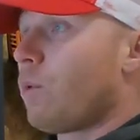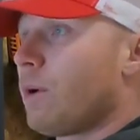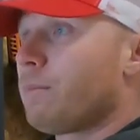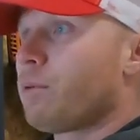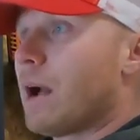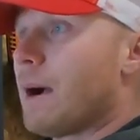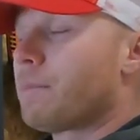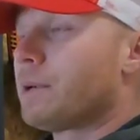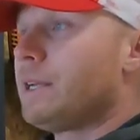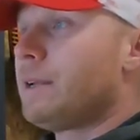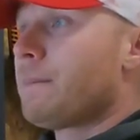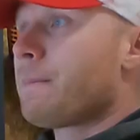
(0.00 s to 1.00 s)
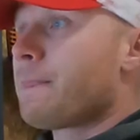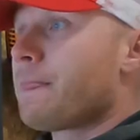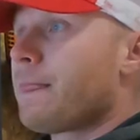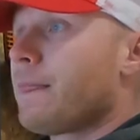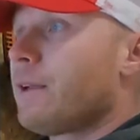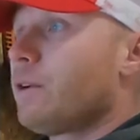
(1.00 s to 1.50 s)
one property,
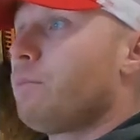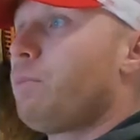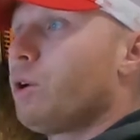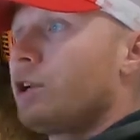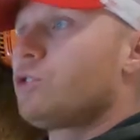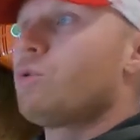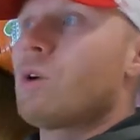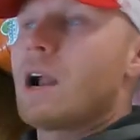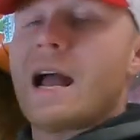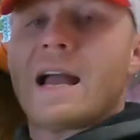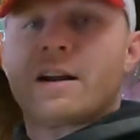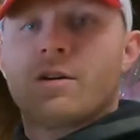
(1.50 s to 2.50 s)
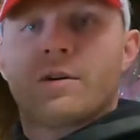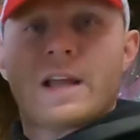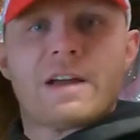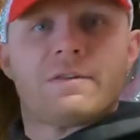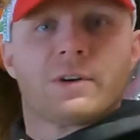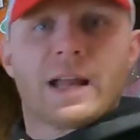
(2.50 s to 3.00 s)
put a door hanger on
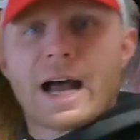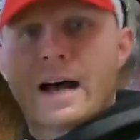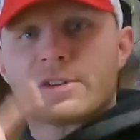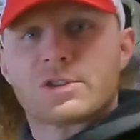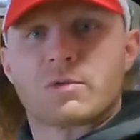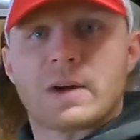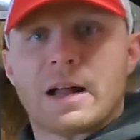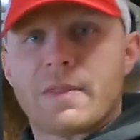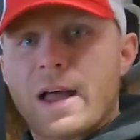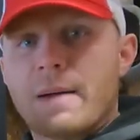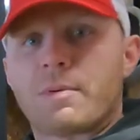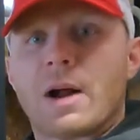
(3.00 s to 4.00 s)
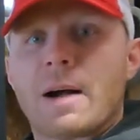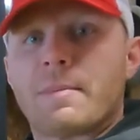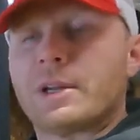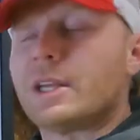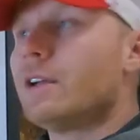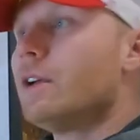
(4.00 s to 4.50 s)
every house around that
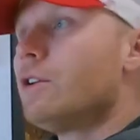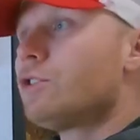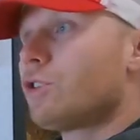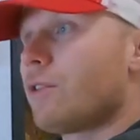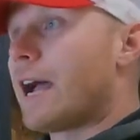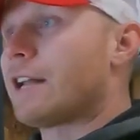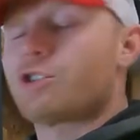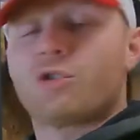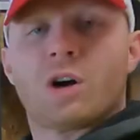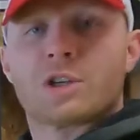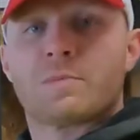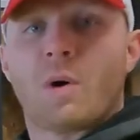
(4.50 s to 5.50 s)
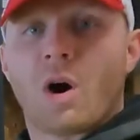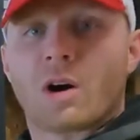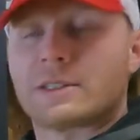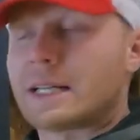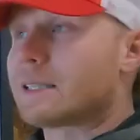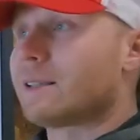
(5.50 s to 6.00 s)
property. So that truck's
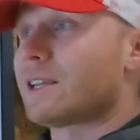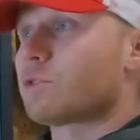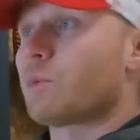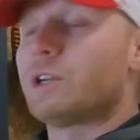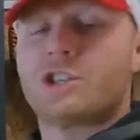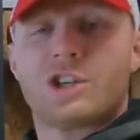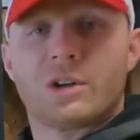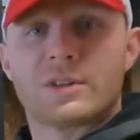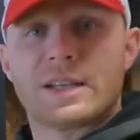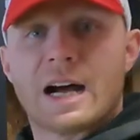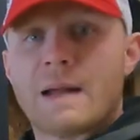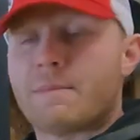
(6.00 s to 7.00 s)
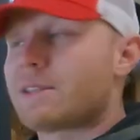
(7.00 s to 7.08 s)
parked. That's less windshield time,